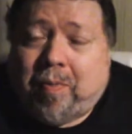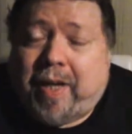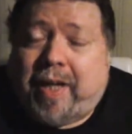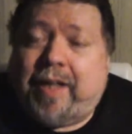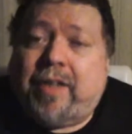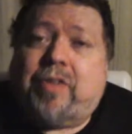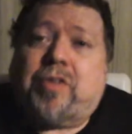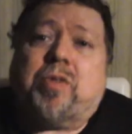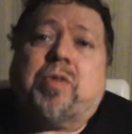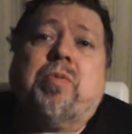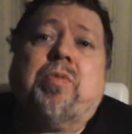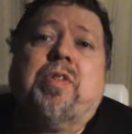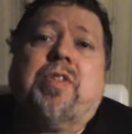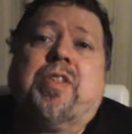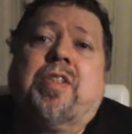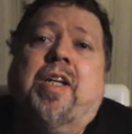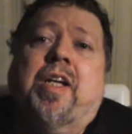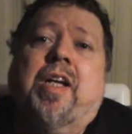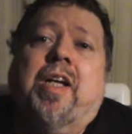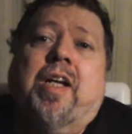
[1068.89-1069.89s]
And as soon
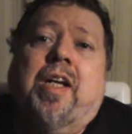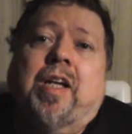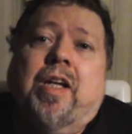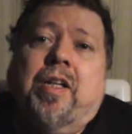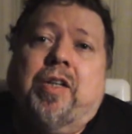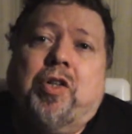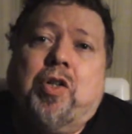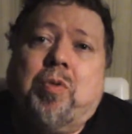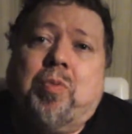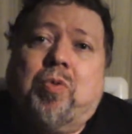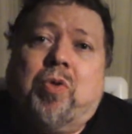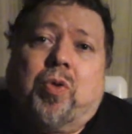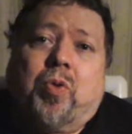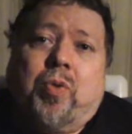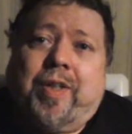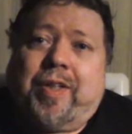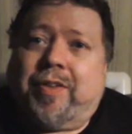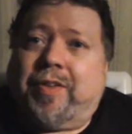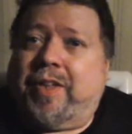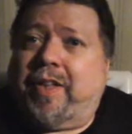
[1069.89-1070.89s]
as, no more
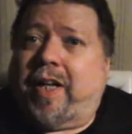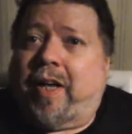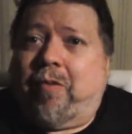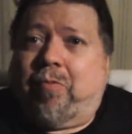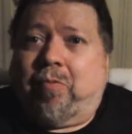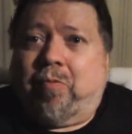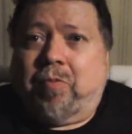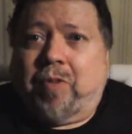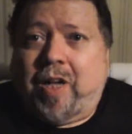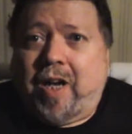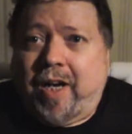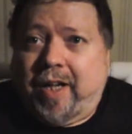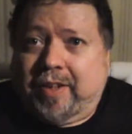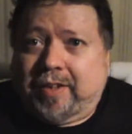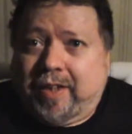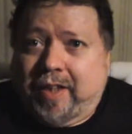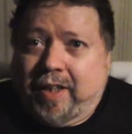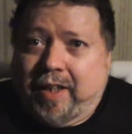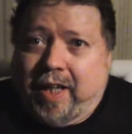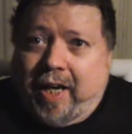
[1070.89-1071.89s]
quicker than I knocked,